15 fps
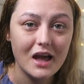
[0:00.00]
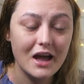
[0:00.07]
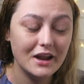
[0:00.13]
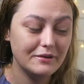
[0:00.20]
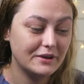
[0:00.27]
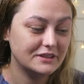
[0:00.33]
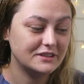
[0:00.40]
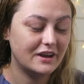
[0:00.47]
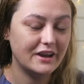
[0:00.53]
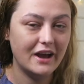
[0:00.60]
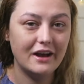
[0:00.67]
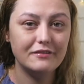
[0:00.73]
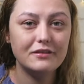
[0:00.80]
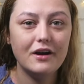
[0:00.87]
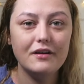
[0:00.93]
Anyways, I
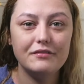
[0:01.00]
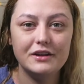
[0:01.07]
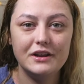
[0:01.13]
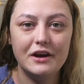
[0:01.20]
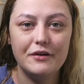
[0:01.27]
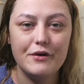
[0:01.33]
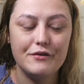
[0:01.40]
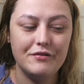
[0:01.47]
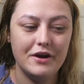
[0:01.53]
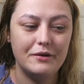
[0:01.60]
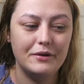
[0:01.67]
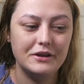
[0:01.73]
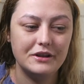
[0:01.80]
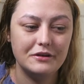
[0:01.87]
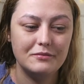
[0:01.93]
have got a video of how
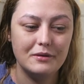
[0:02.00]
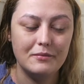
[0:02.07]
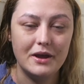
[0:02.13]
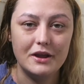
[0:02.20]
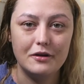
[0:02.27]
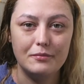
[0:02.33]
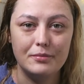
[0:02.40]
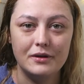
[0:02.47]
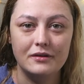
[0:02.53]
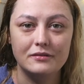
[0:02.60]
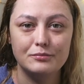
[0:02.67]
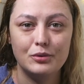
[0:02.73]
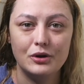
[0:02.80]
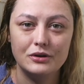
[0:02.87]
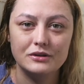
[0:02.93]
I do my makeup
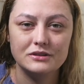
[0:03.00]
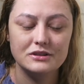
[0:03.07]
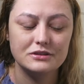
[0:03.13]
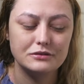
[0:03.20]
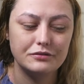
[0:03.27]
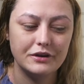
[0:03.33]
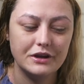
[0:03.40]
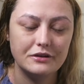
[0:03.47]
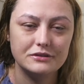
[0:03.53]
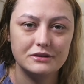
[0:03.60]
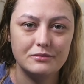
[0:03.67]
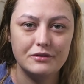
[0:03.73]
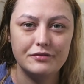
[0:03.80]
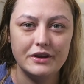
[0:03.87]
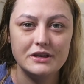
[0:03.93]
and products and stuff I use
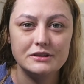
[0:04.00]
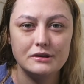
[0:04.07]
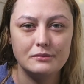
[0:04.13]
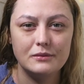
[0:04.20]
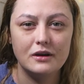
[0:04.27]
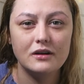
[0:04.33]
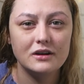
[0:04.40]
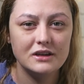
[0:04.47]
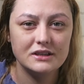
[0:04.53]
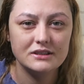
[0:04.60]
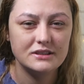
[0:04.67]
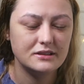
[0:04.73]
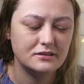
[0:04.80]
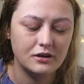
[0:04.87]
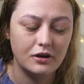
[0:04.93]
on my face, so I'm not going
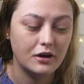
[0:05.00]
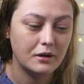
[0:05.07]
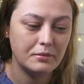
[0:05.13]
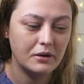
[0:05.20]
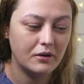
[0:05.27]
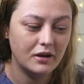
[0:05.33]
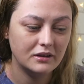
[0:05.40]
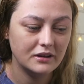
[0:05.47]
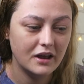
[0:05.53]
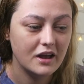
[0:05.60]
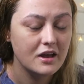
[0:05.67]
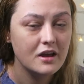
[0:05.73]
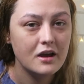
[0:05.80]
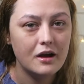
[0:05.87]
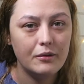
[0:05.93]
to talk about all
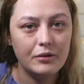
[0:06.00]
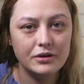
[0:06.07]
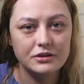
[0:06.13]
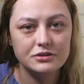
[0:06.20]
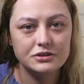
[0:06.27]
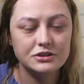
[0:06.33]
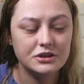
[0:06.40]
that. I want to